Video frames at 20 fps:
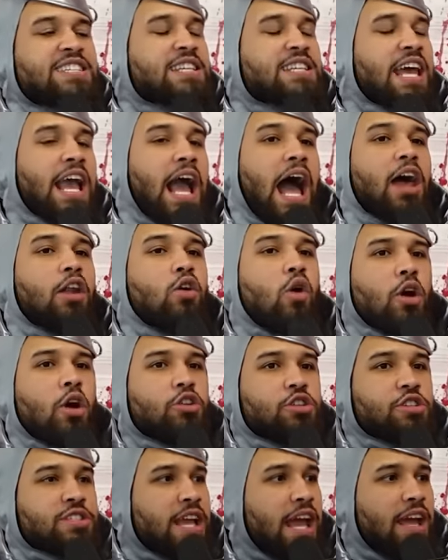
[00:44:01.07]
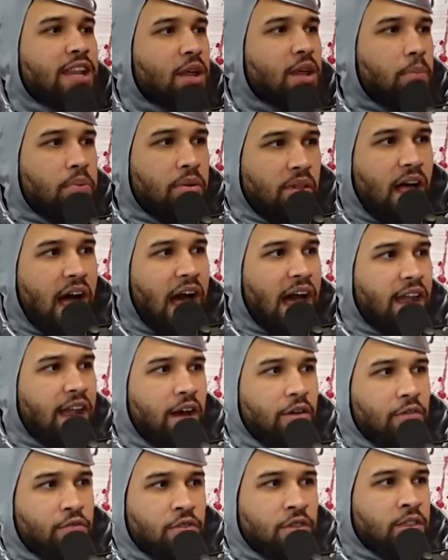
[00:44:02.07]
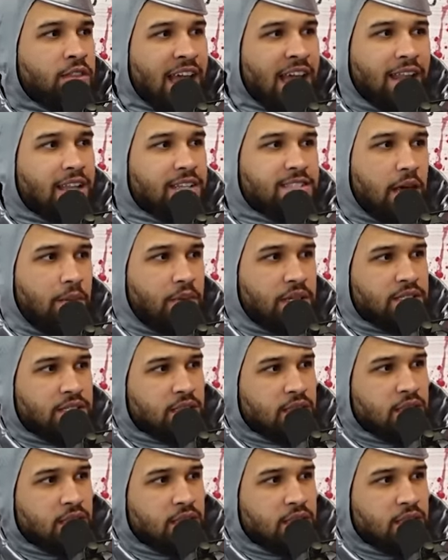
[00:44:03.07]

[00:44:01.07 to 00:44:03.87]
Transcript: the thing. I don't understand the plot of Teletubbies.